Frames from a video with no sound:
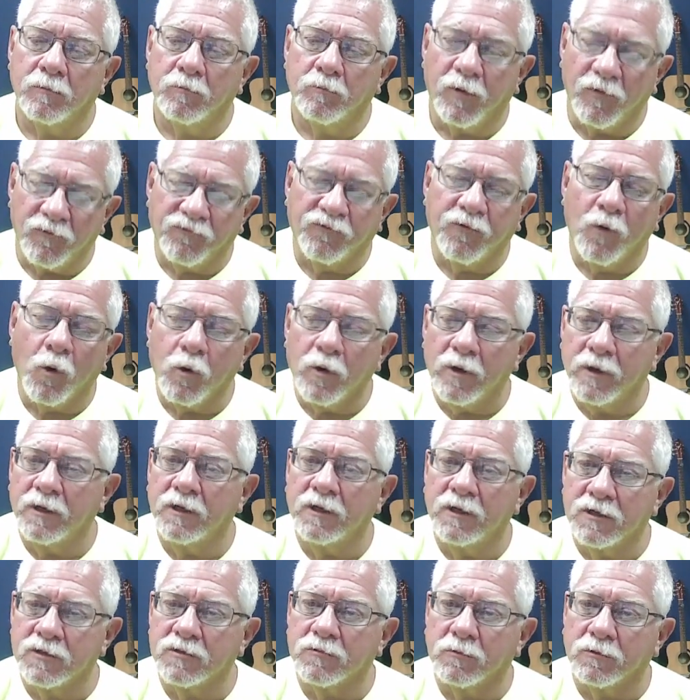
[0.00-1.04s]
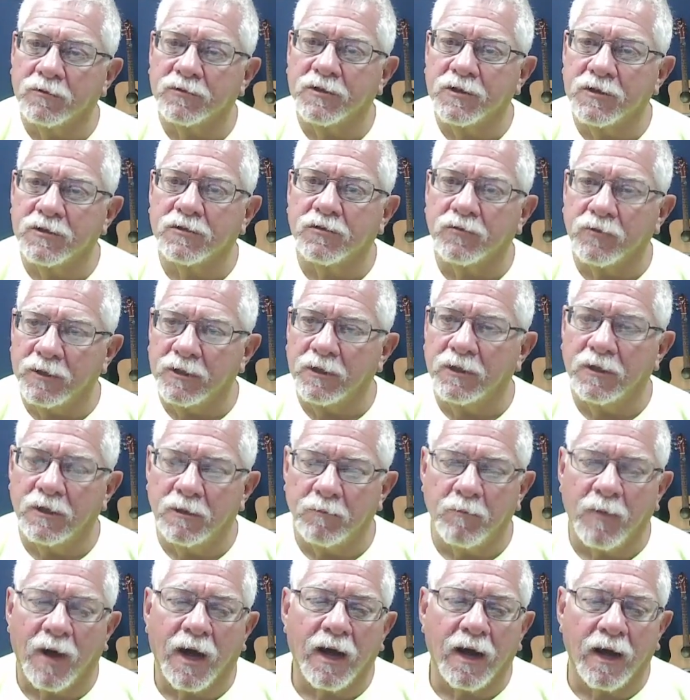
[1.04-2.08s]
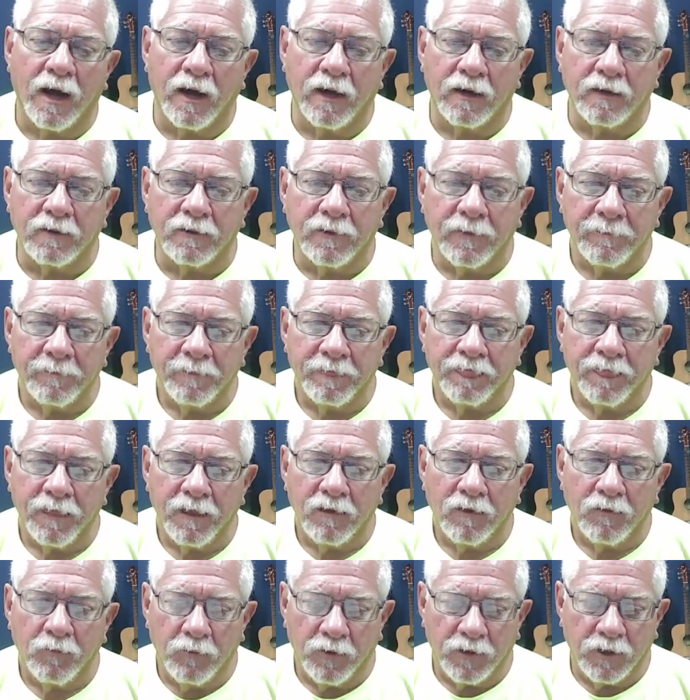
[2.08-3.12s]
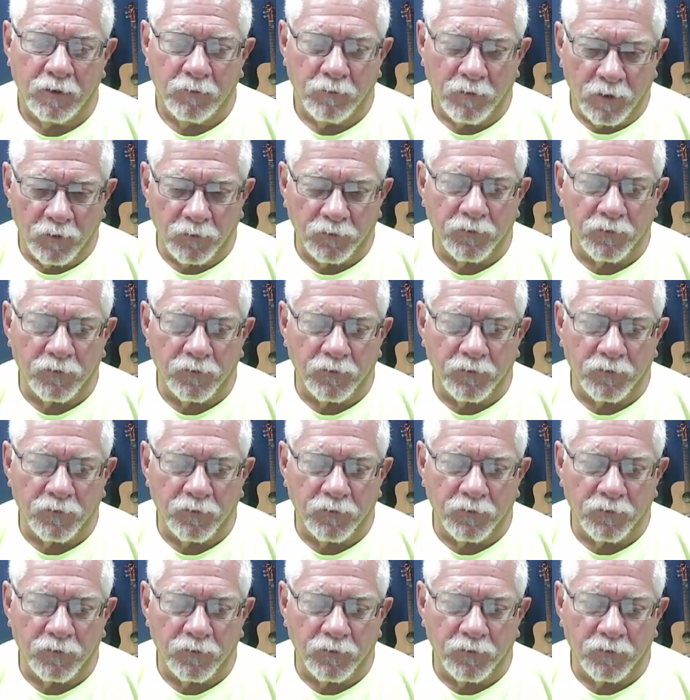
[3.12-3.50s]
before in Israel's history in mind when he wrote